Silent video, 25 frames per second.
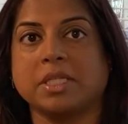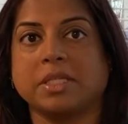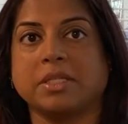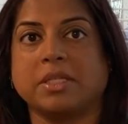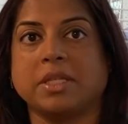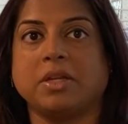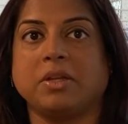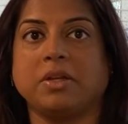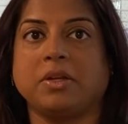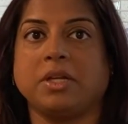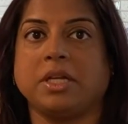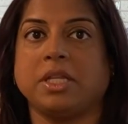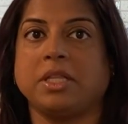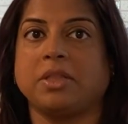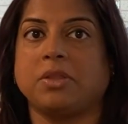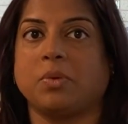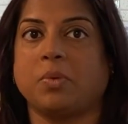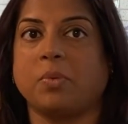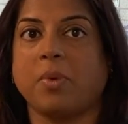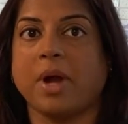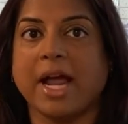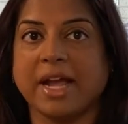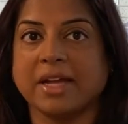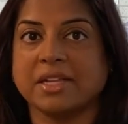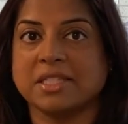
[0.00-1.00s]
and then you need the
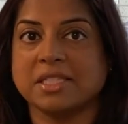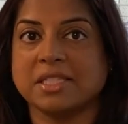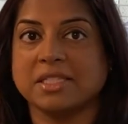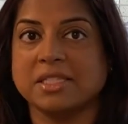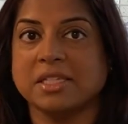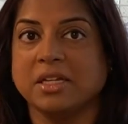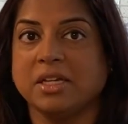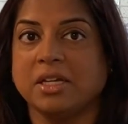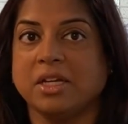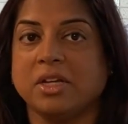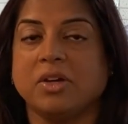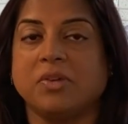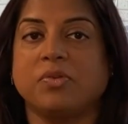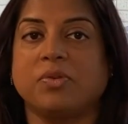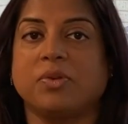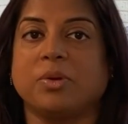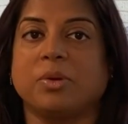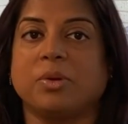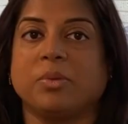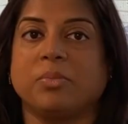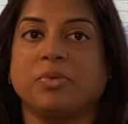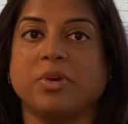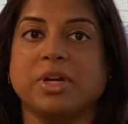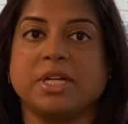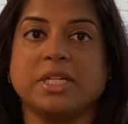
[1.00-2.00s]
wax for
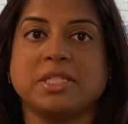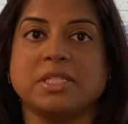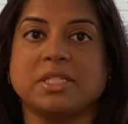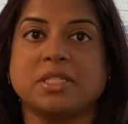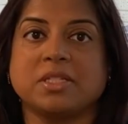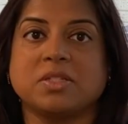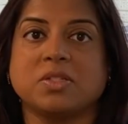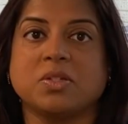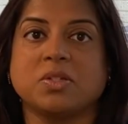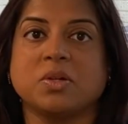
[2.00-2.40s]
your braces.